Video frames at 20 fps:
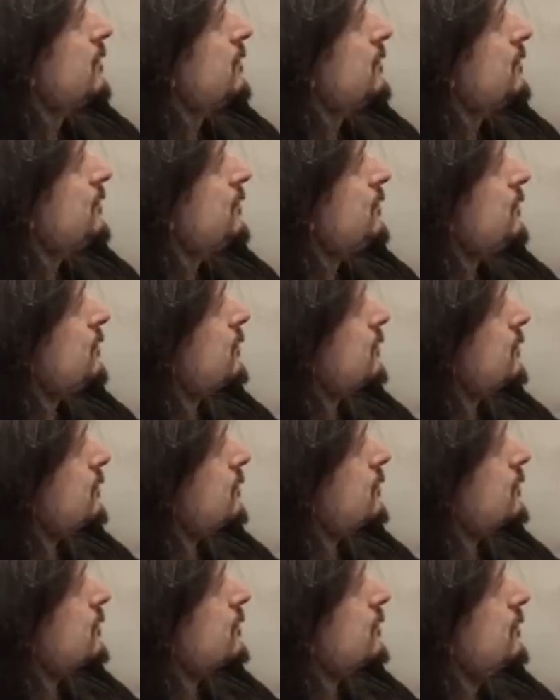
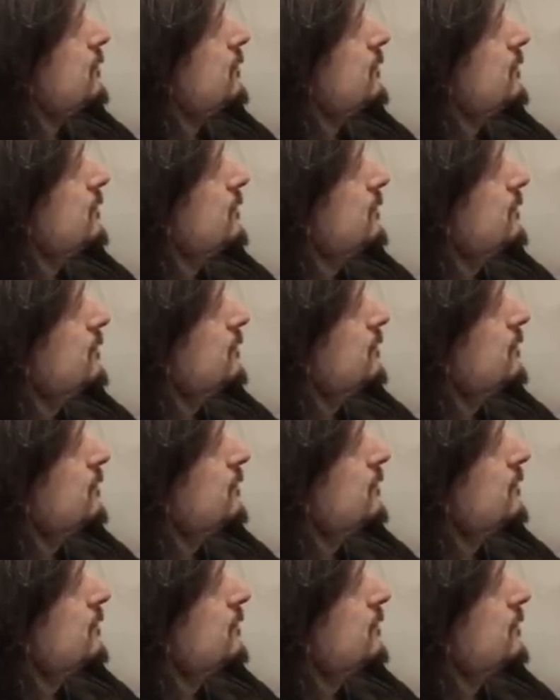
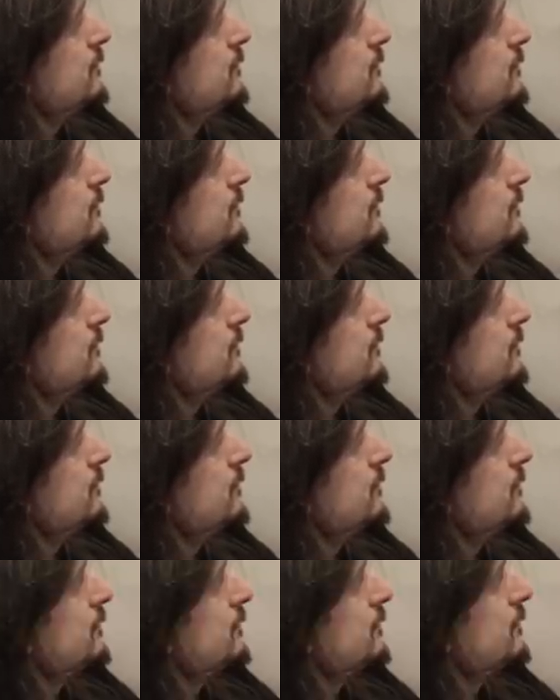
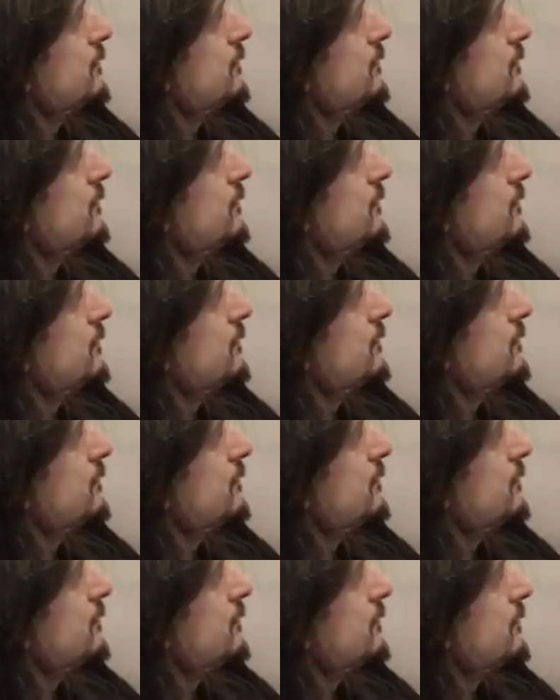
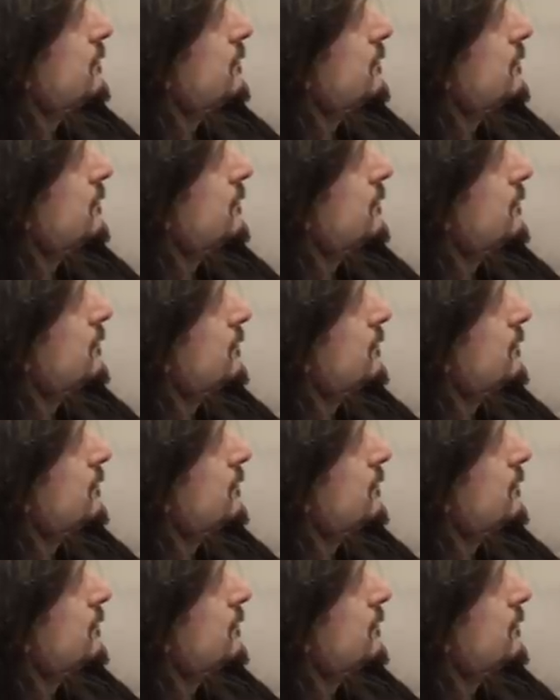This person isn't speaking.